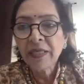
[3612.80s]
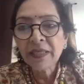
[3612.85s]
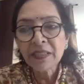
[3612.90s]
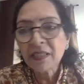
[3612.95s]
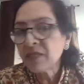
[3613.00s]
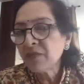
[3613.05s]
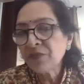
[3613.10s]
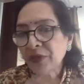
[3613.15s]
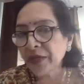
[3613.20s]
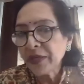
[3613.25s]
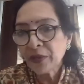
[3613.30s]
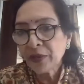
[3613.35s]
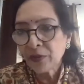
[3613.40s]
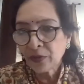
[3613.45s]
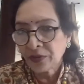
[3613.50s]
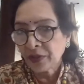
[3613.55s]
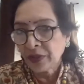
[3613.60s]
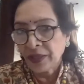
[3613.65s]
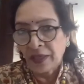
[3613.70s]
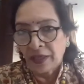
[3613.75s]
And it's a very
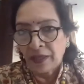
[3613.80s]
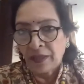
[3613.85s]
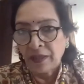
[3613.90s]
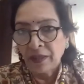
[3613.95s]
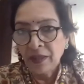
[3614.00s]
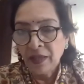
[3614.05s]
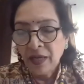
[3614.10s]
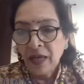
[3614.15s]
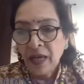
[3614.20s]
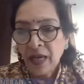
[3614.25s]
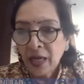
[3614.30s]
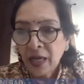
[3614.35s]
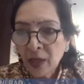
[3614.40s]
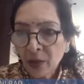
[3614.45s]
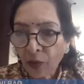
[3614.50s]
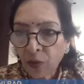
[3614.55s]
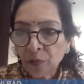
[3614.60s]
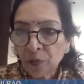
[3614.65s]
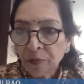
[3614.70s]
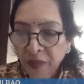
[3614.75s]
good thing. I
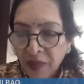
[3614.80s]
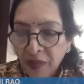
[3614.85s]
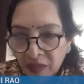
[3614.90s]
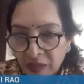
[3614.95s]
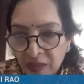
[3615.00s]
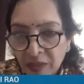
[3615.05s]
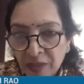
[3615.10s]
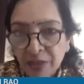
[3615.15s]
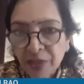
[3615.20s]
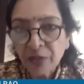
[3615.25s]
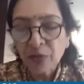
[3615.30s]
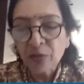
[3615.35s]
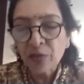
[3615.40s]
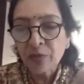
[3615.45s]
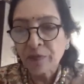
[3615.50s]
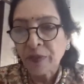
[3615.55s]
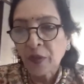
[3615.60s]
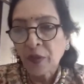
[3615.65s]
hope this continues,